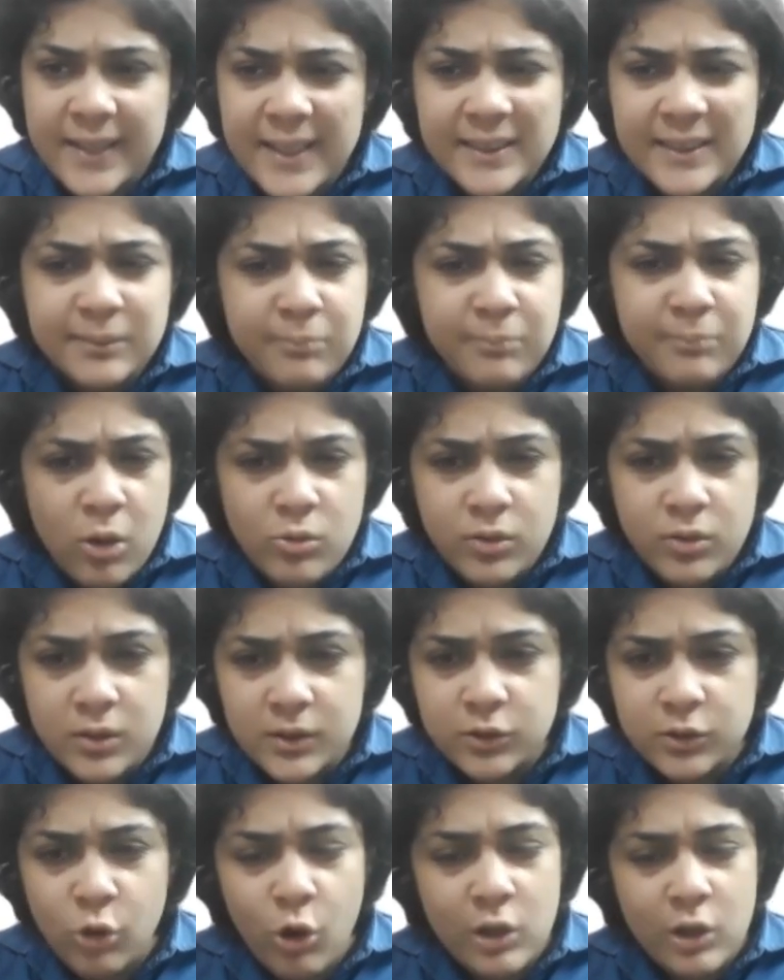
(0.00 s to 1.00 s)
These
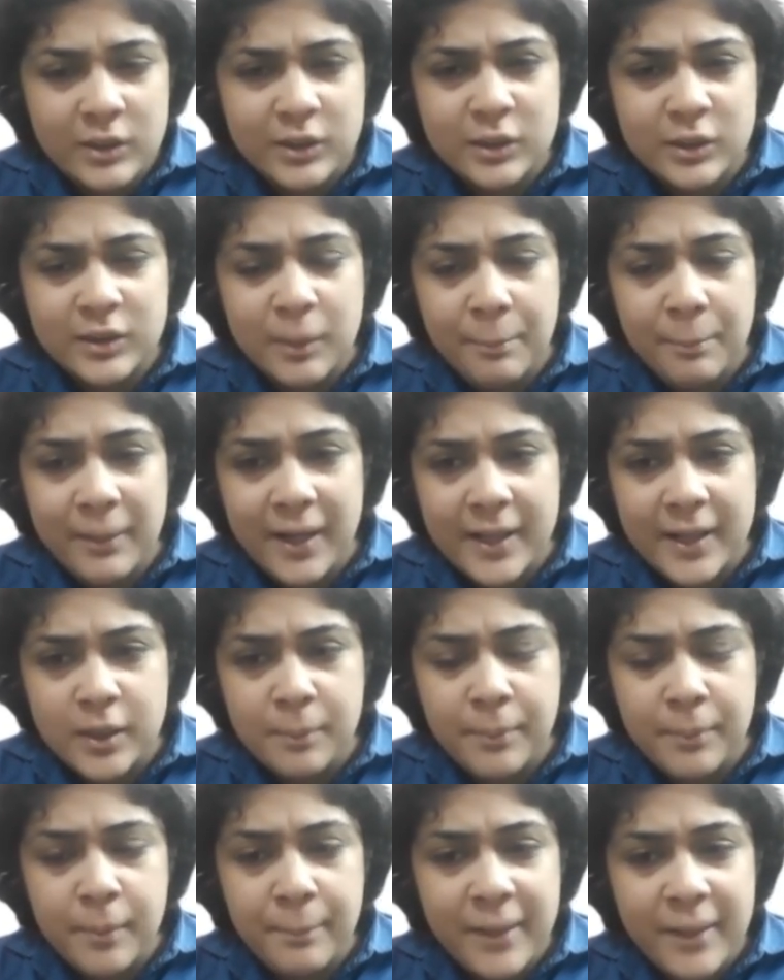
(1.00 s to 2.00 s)
mountains also supply
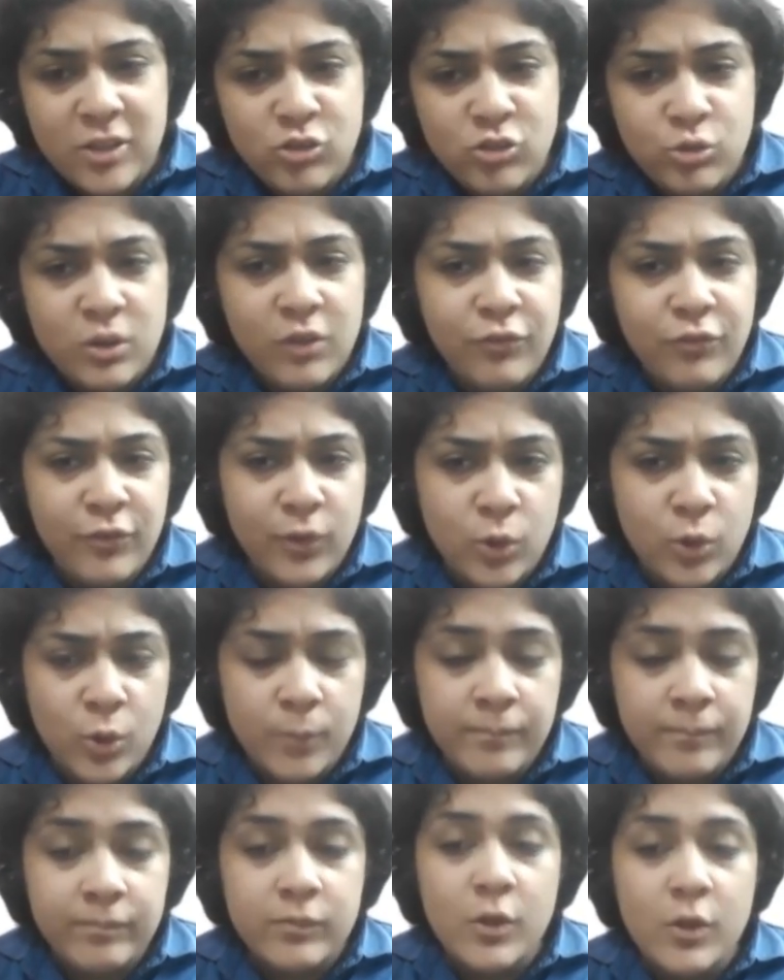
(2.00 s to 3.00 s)
the perpetual
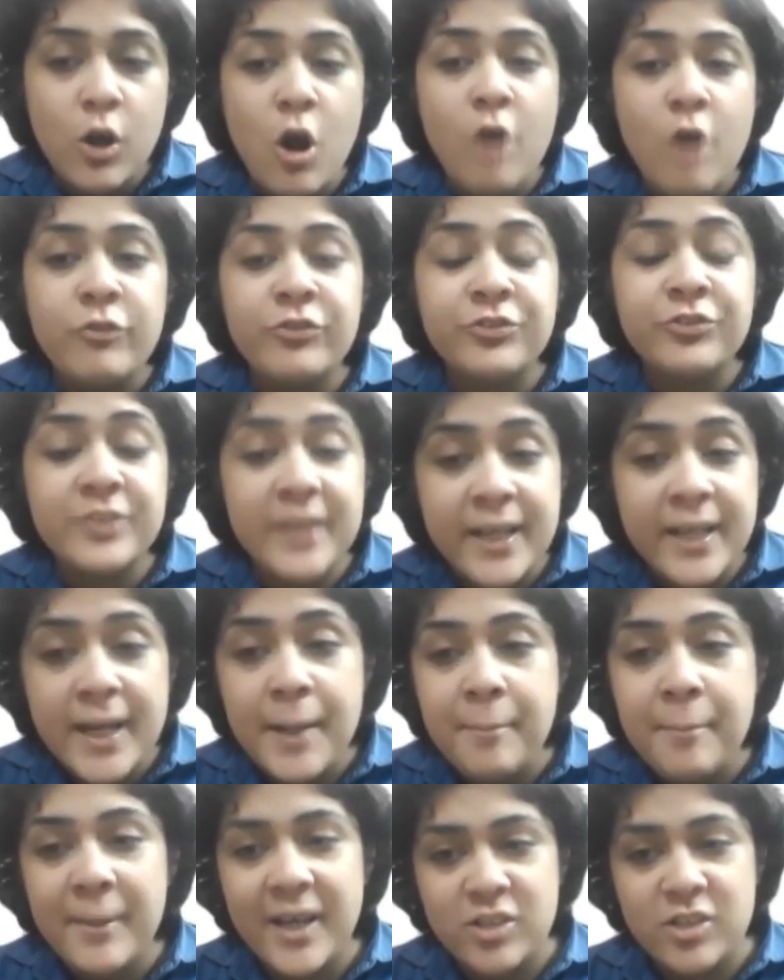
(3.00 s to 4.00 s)
flow of
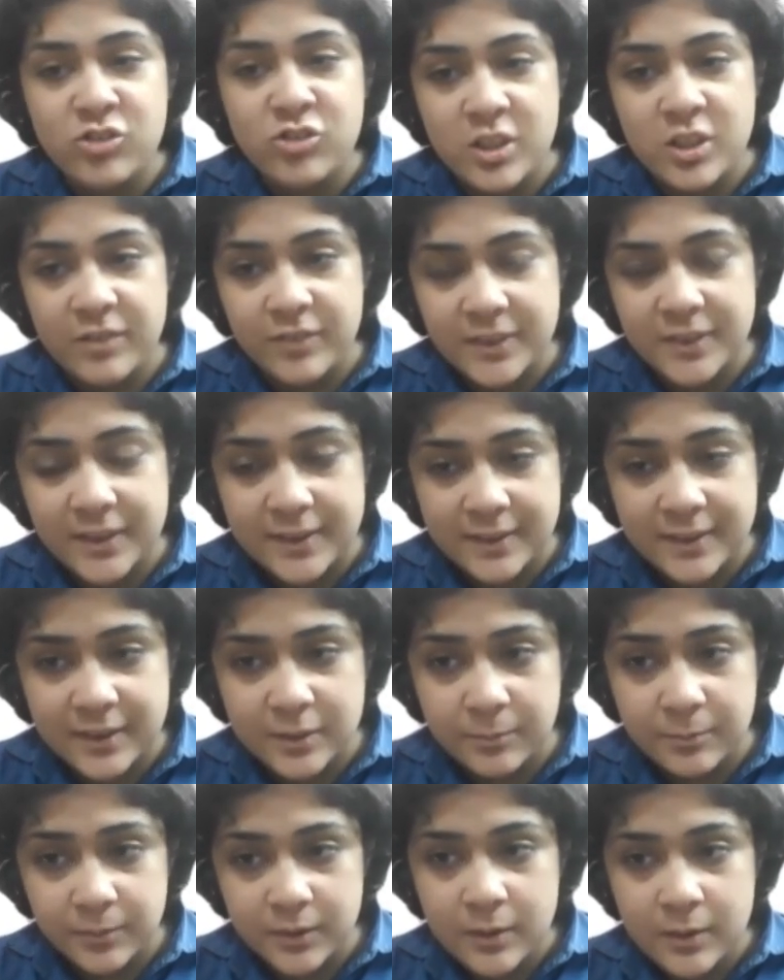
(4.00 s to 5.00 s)
three major river
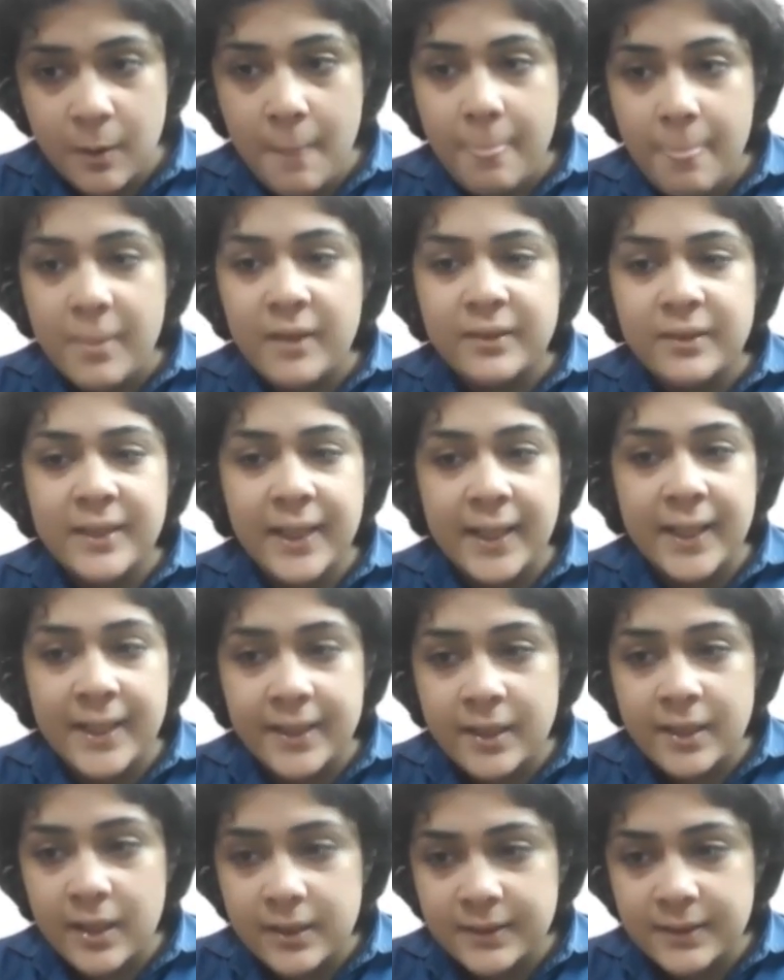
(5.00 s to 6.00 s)
systems: the
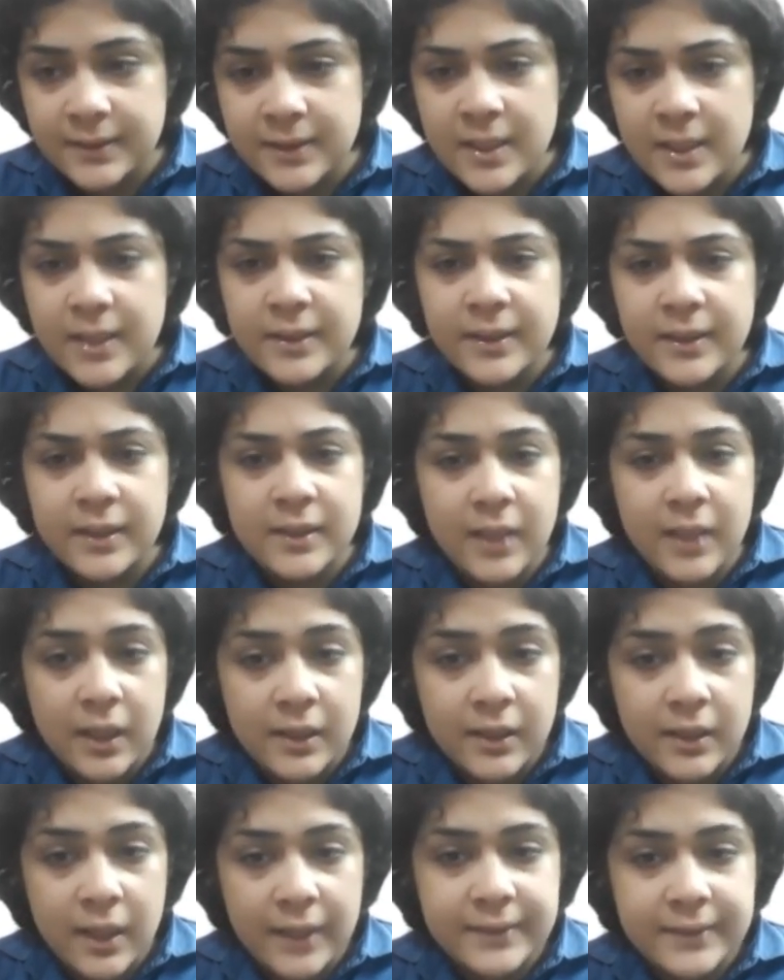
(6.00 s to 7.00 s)
Indus, the
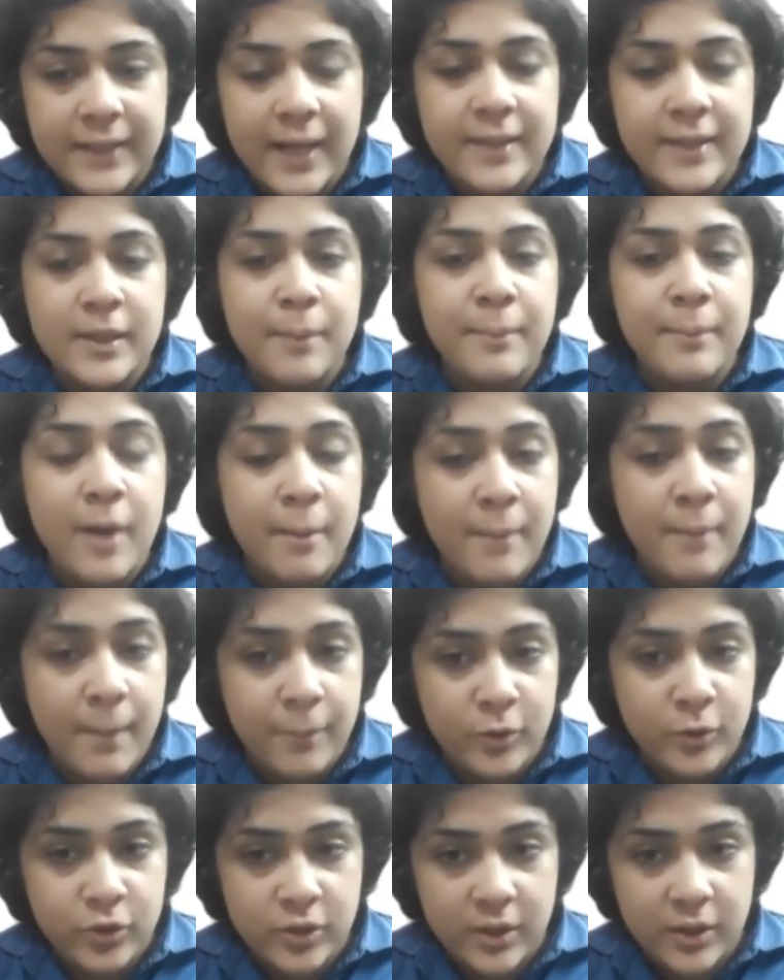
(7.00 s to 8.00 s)
Gangas, and the
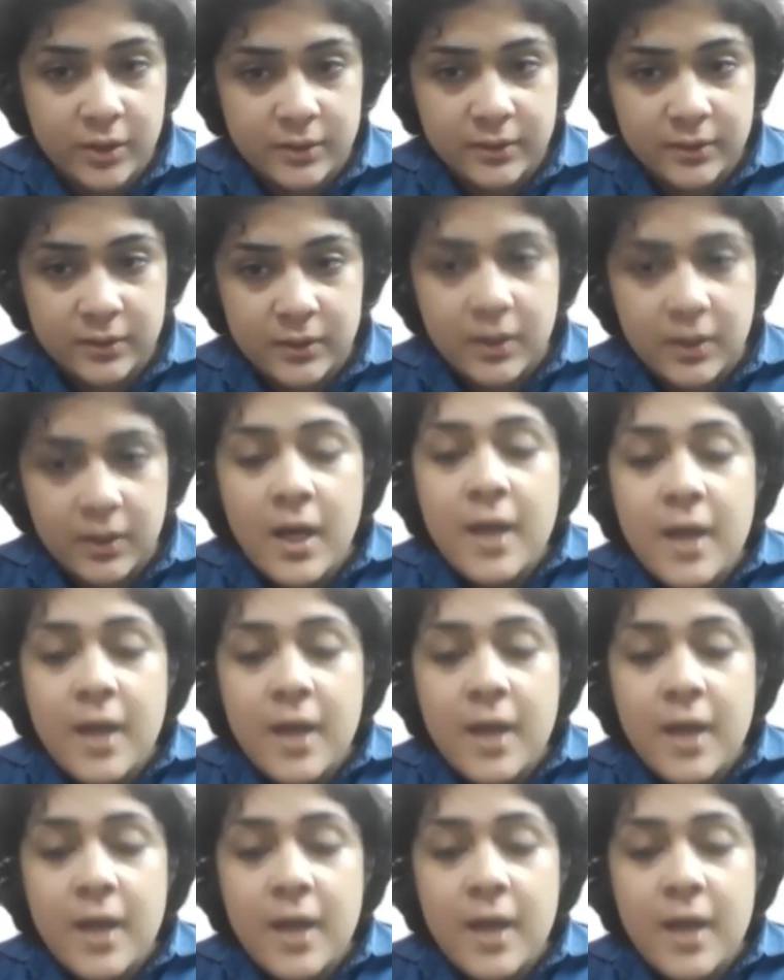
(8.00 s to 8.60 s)
Brahmaputras.